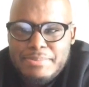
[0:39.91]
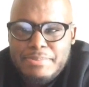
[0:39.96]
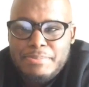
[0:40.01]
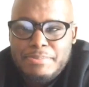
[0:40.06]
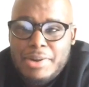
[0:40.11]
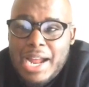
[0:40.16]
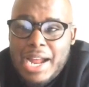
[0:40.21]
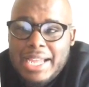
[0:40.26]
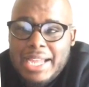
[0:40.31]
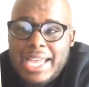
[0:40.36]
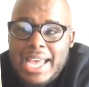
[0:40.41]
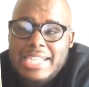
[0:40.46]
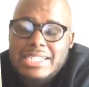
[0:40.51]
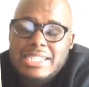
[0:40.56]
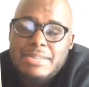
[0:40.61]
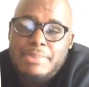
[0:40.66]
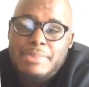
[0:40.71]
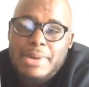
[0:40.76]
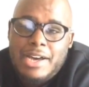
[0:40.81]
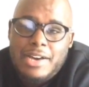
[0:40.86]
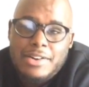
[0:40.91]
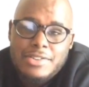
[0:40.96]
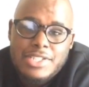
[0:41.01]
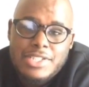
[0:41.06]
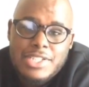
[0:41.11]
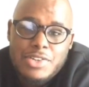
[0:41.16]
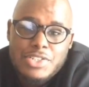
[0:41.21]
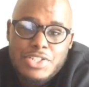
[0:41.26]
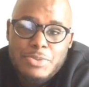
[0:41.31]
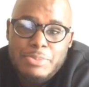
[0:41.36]
broadcast about
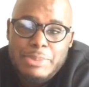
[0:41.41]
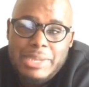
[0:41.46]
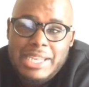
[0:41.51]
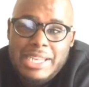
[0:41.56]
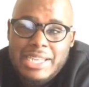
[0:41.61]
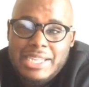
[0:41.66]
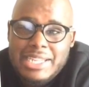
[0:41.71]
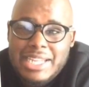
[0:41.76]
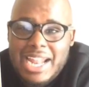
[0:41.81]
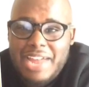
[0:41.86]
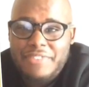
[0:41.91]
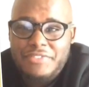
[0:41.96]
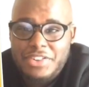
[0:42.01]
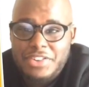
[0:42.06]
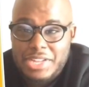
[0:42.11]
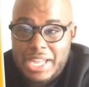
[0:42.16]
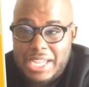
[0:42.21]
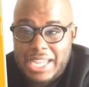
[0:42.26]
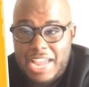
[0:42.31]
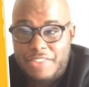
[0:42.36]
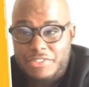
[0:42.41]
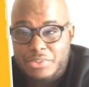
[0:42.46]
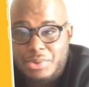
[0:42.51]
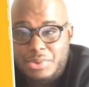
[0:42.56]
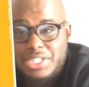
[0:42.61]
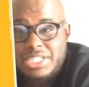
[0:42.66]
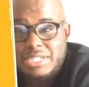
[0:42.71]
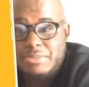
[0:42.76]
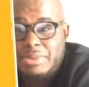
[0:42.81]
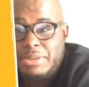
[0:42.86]
social media that I feel like everyone
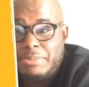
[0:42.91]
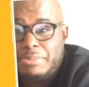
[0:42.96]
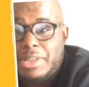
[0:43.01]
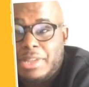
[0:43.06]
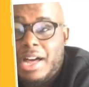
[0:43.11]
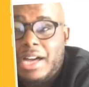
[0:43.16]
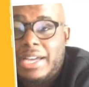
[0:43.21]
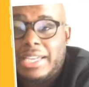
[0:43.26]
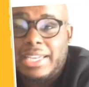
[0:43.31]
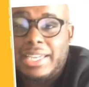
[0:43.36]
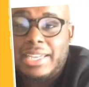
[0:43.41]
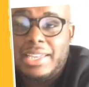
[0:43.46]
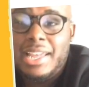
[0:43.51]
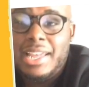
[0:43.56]
should be blogging.